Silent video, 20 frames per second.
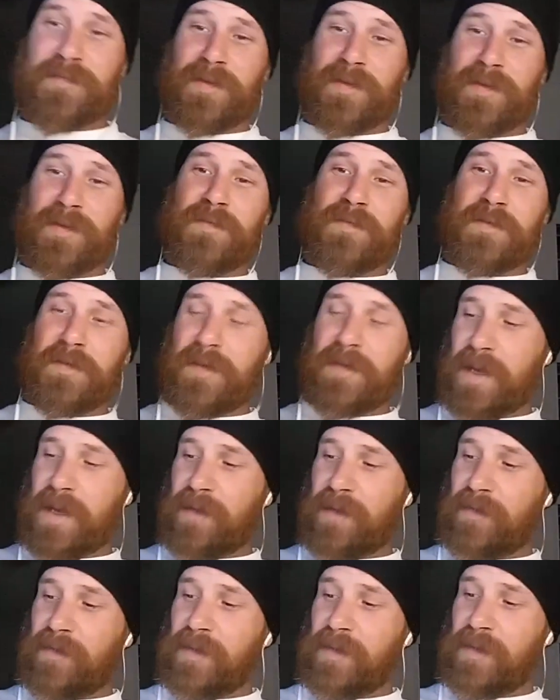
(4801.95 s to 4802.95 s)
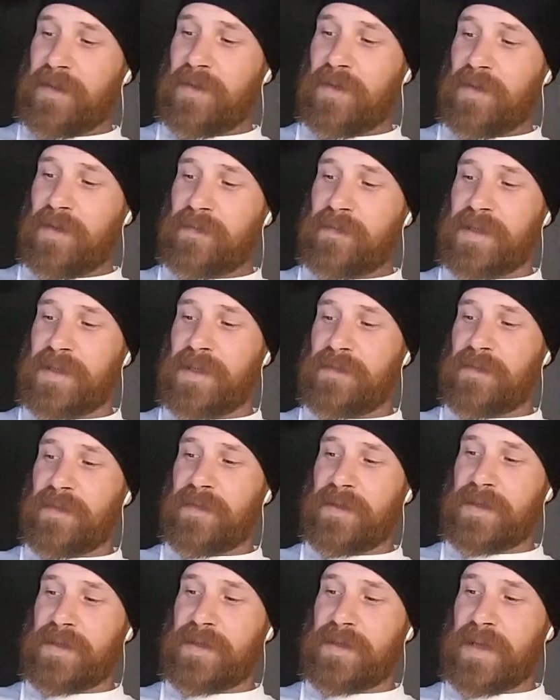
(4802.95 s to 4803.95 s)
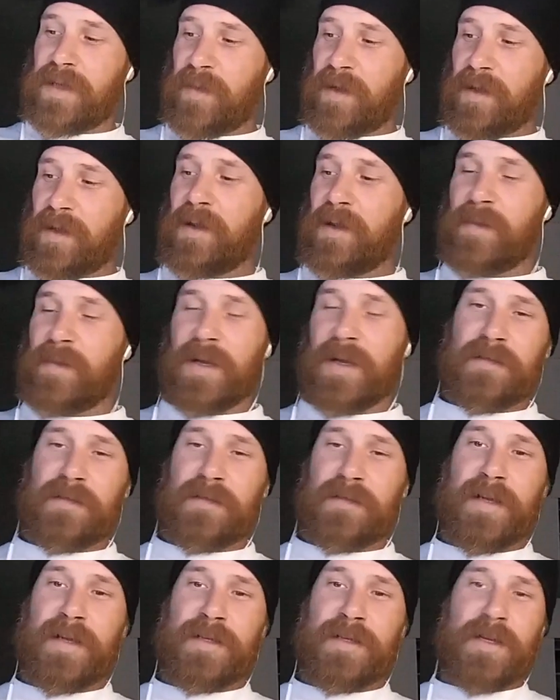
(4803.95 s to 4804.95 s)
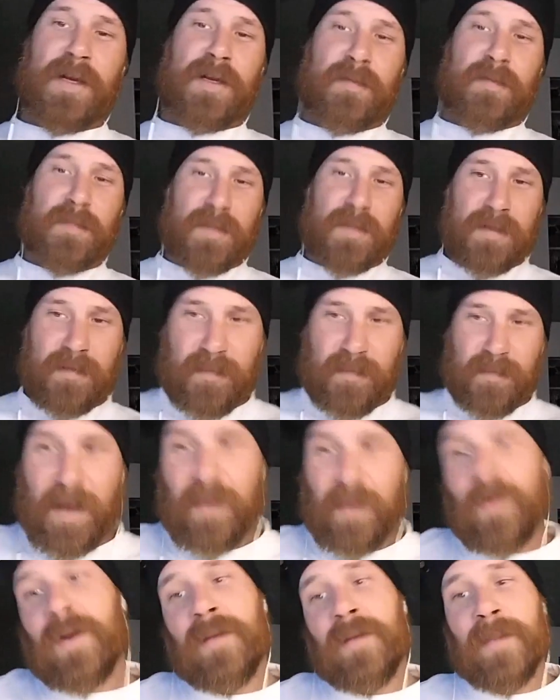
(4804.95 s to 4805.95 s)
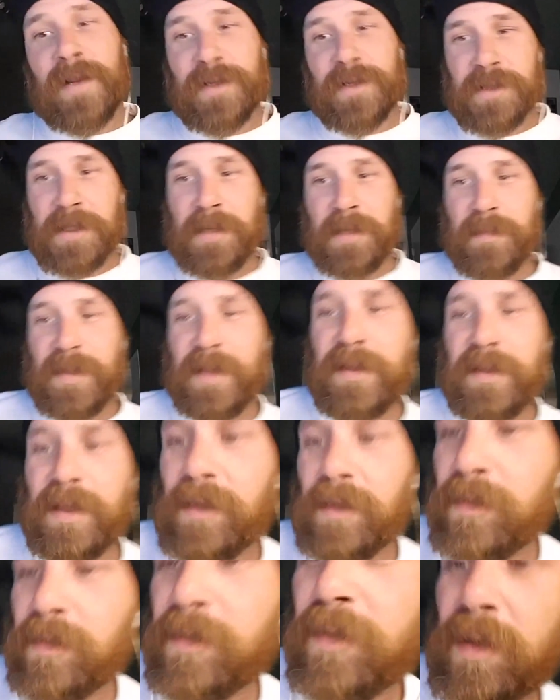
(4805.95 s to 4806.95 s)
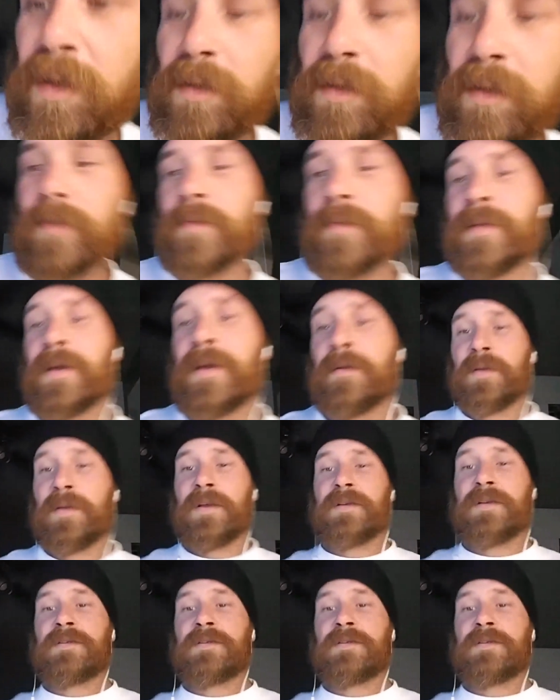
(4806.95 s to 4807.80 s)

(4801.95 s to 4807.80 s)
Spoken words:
This one you can't really go overseas with. It's got about 100 miles range on it. But my one of my Jeep, that thing will go all over the damn place.